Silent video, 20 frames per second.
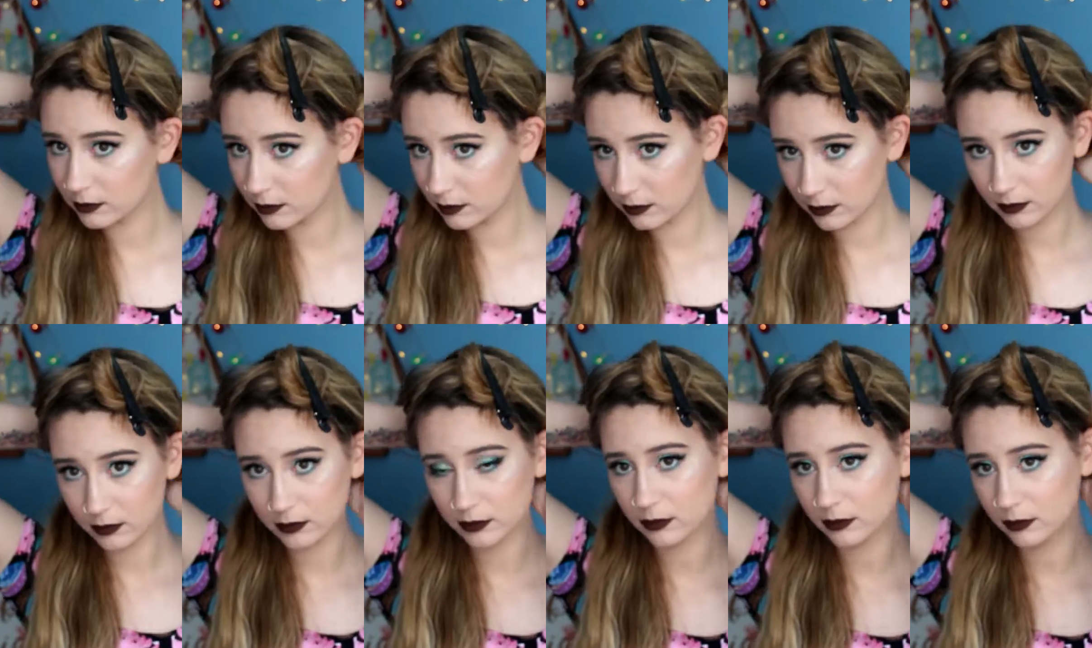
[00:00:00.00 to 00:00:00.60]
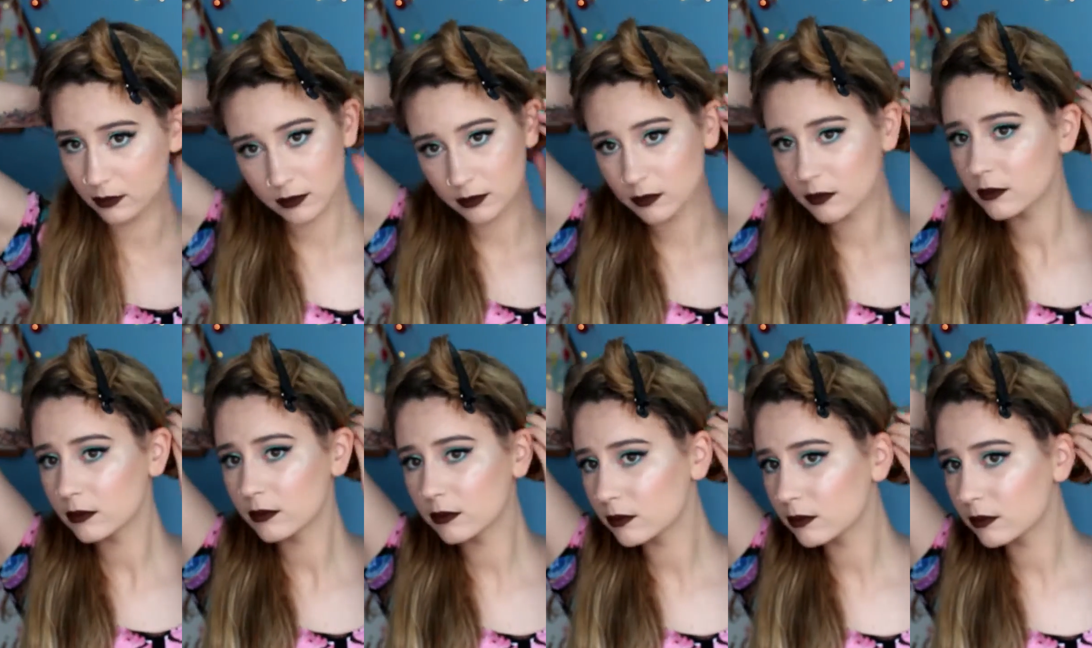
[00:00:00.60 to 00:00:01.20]
for the other side,
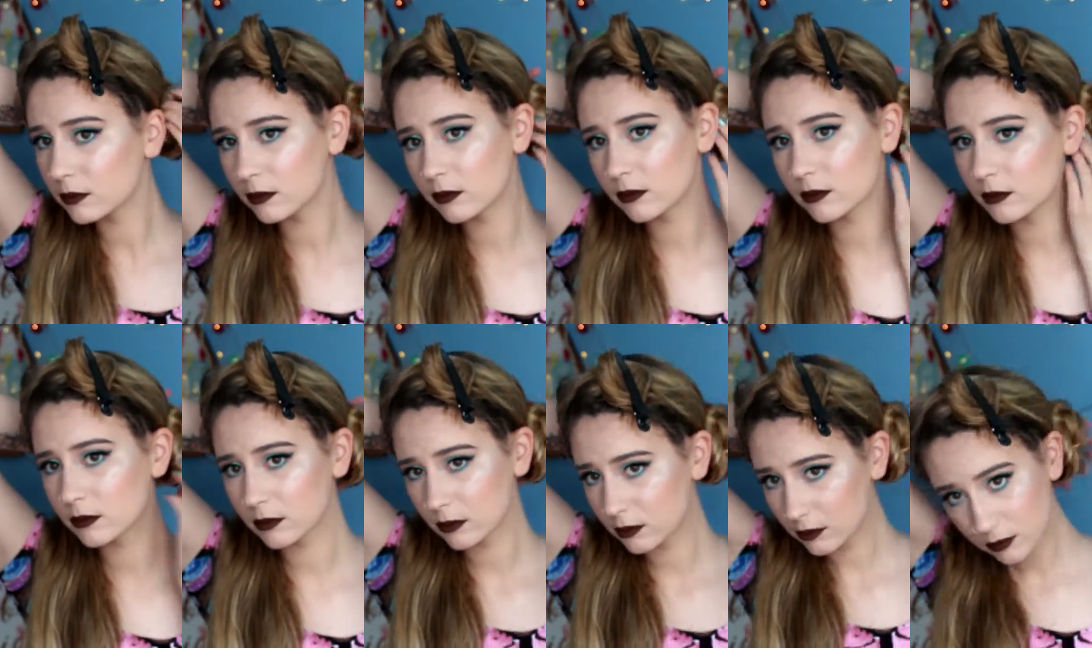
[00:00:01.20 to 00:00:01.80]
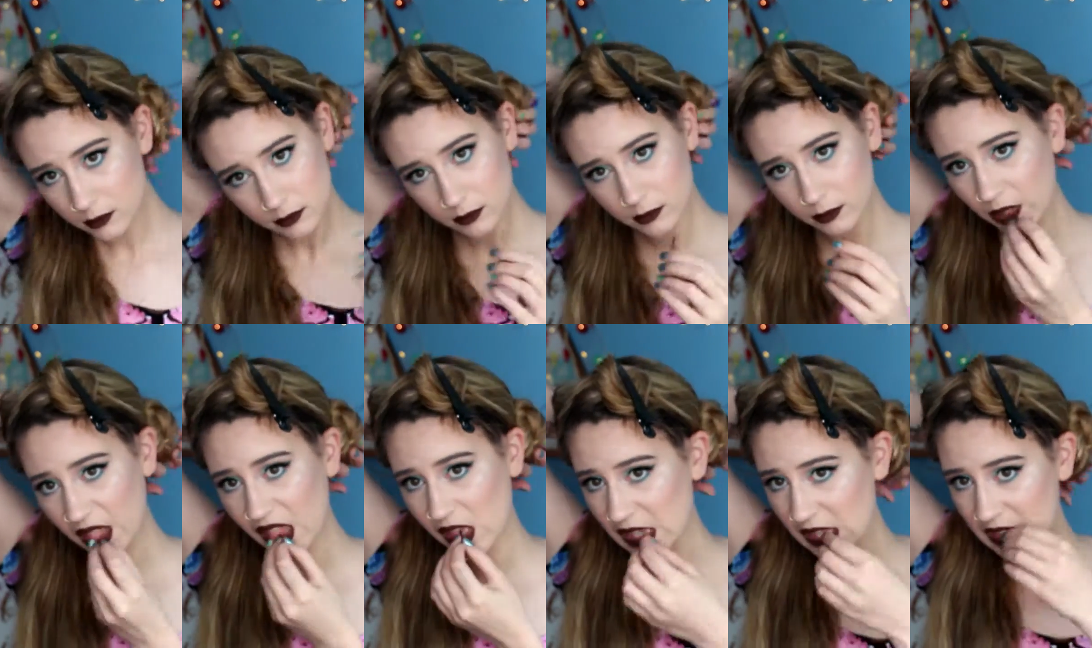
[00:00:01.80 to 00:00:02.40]
and then I'll be
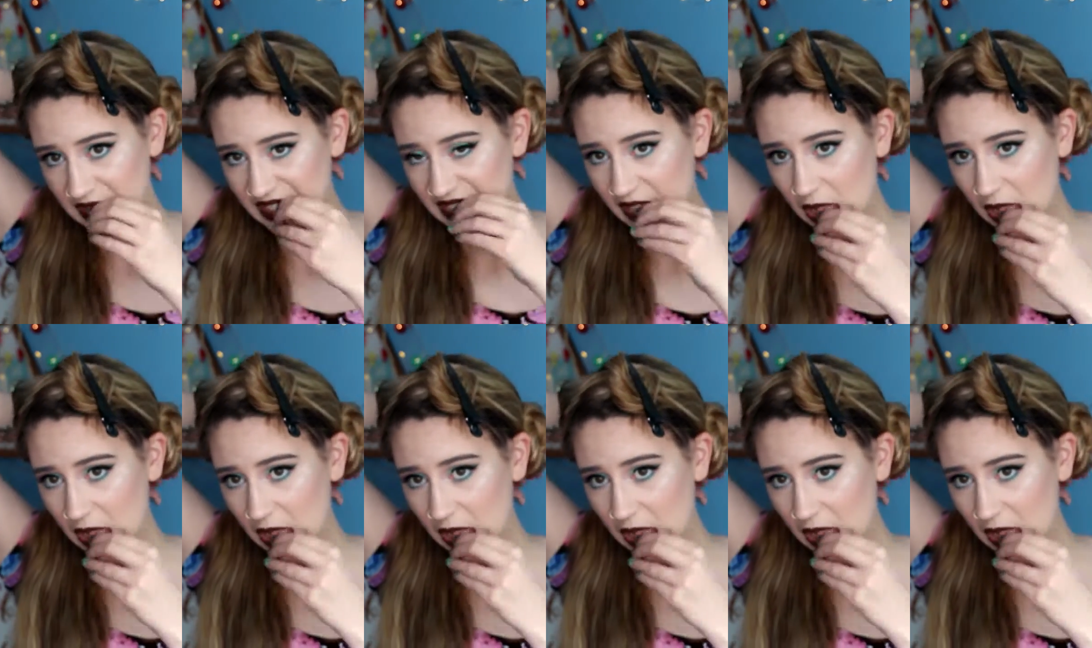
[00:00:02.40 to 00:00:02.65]
right back.